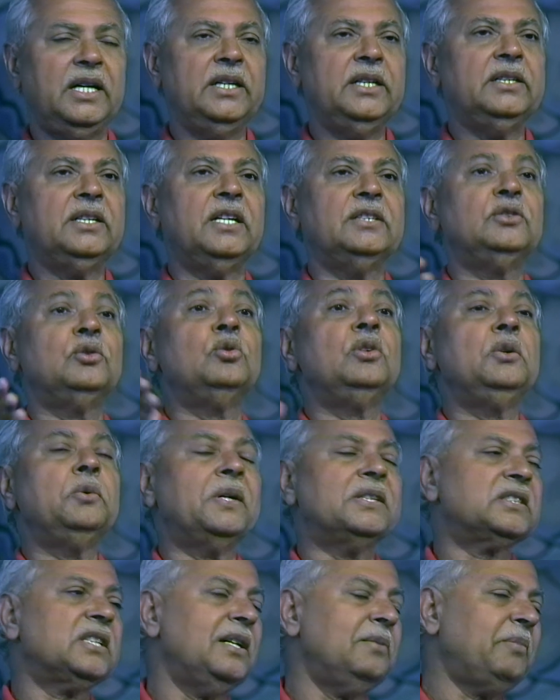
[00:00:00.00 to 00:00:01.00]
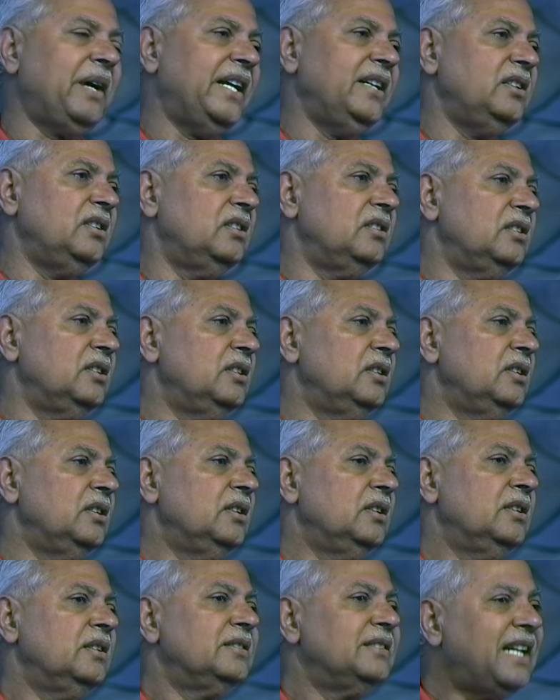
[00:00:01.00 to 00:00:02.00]
in the universal mind.
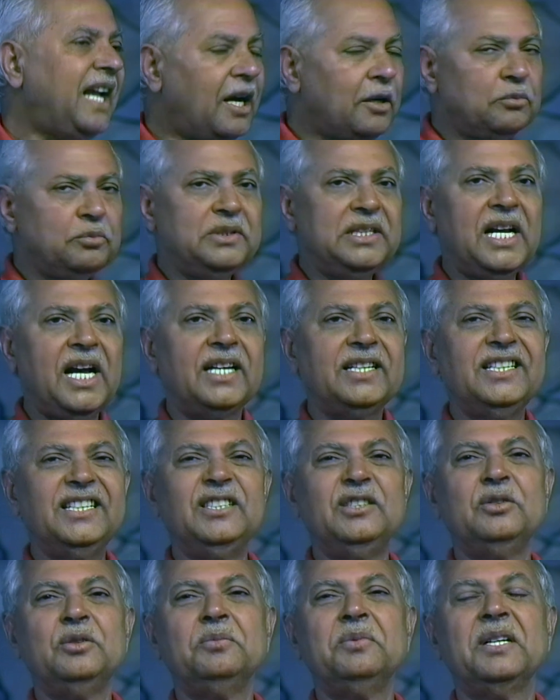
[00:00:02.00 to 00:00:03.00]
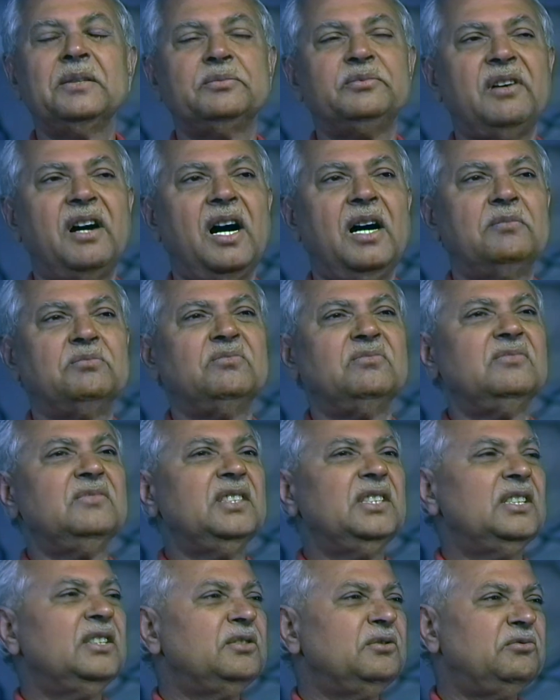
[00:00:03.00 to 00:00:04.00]
Now we are in human form,
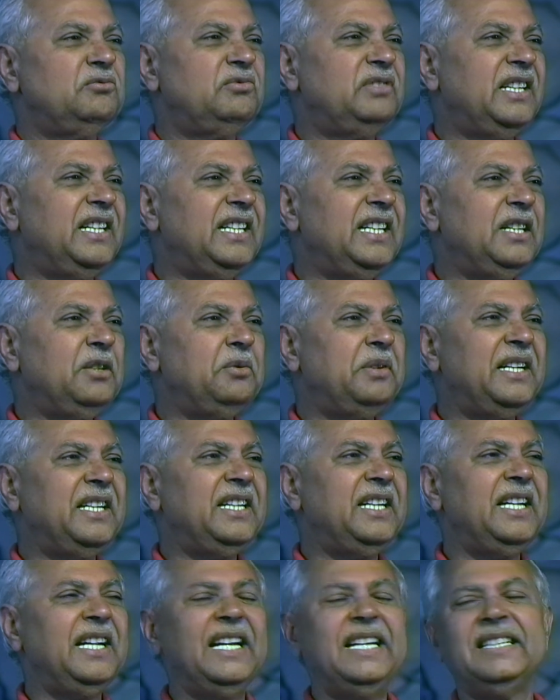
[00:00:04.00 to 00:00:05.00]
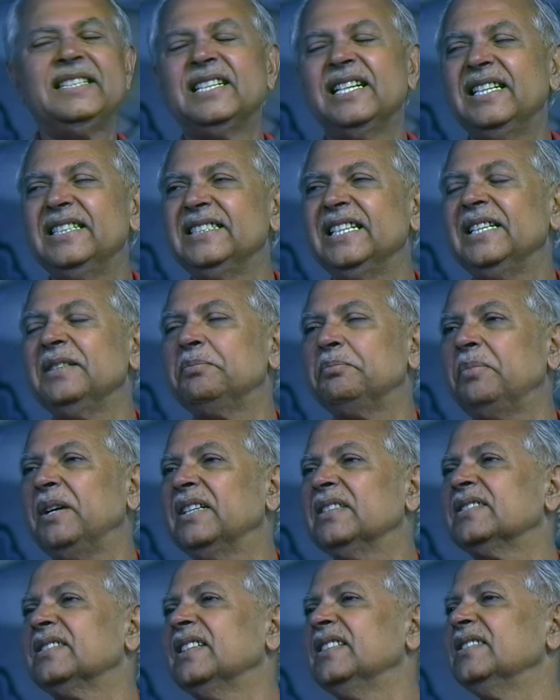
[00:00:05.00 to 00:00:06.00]
very, very intelligent
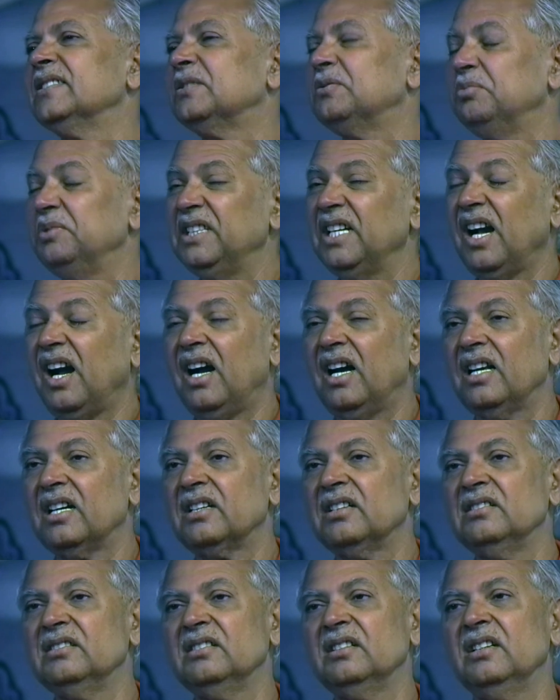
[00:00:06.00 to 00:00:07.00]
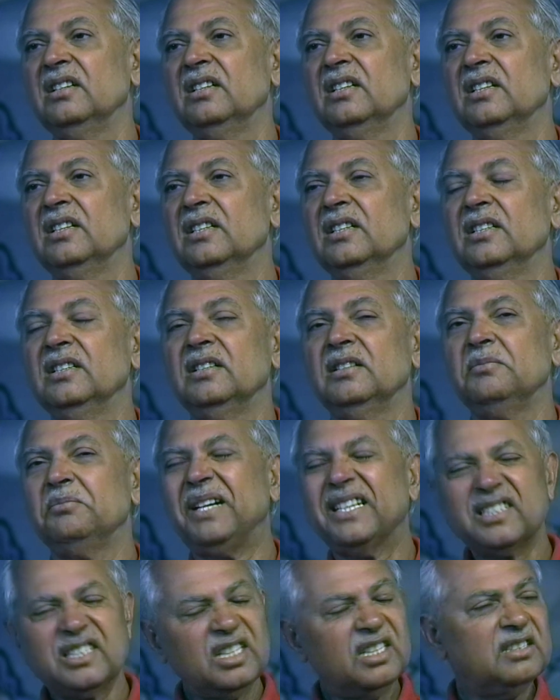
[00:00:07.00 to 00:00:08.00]
persons we are,
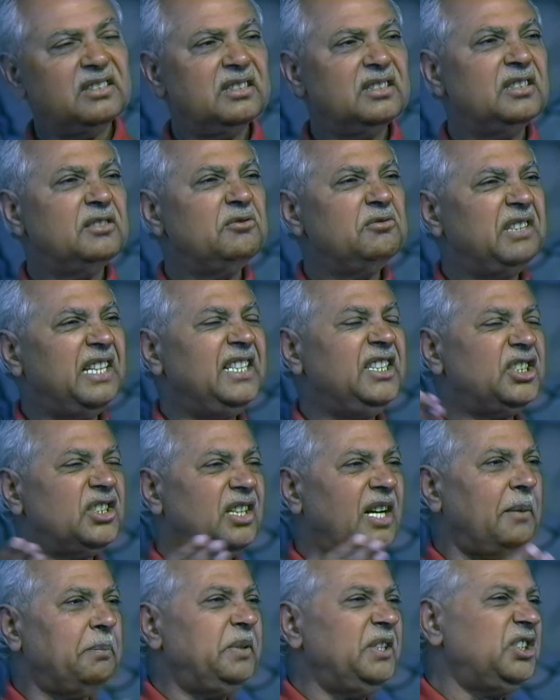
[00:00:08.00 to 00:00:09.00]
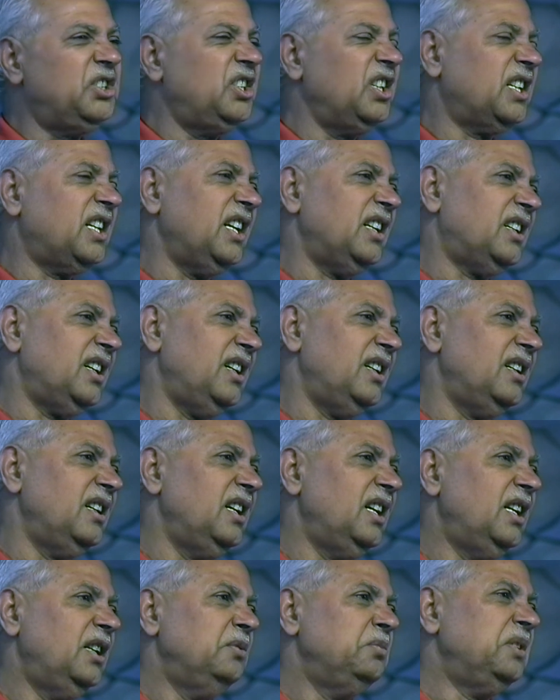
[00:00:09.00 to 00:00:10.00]
but very
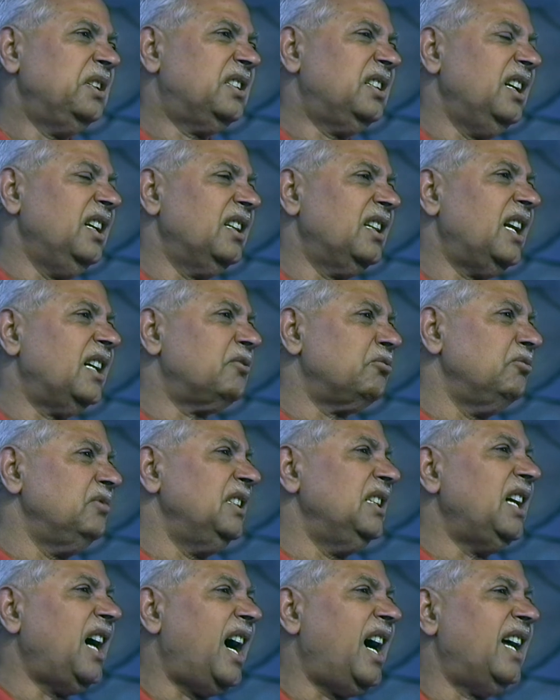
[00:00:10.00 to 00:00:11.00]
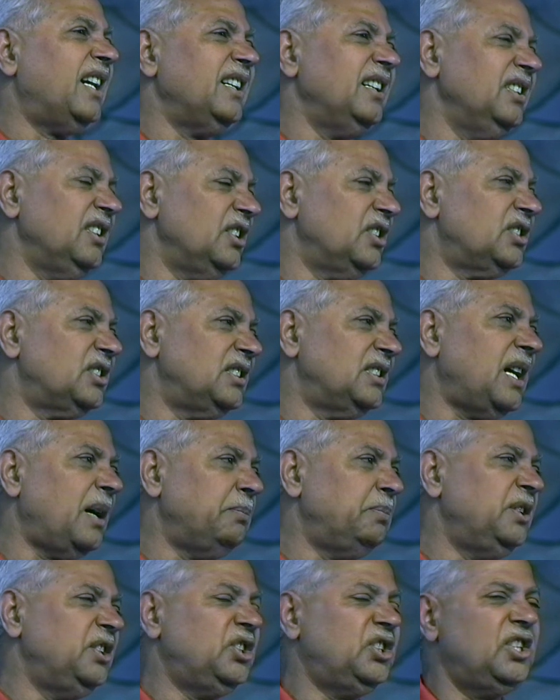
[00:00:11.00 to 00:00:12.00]
sophisticated. We think that we are in the
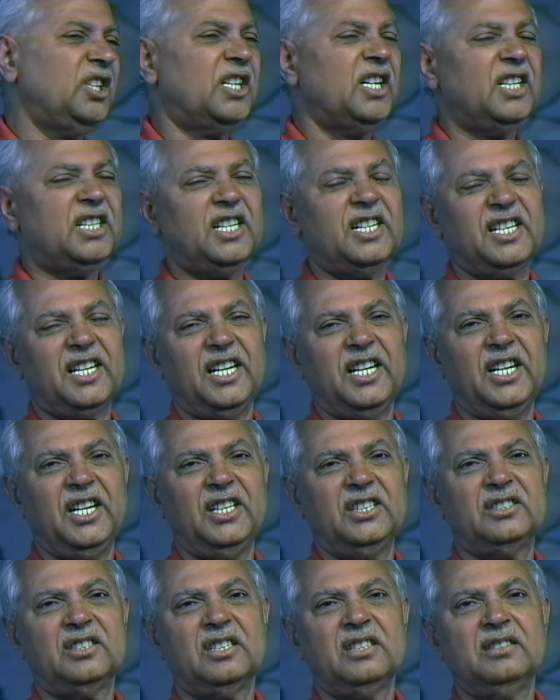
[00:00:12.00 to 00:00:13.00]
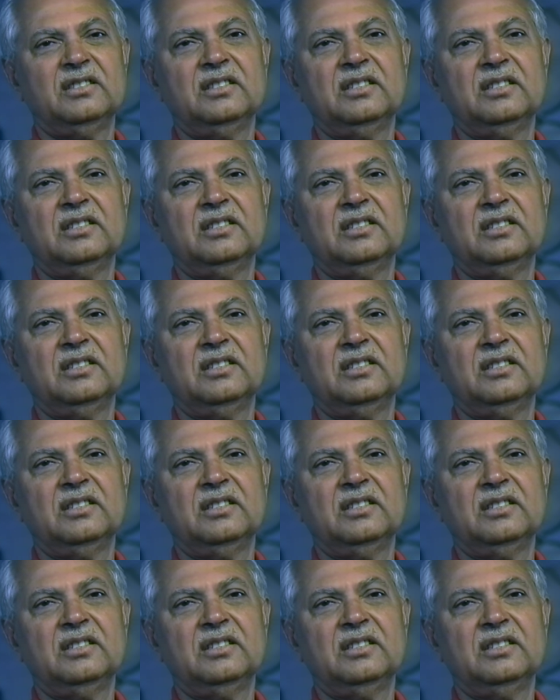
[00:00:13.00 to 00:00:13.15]
sophisticated age.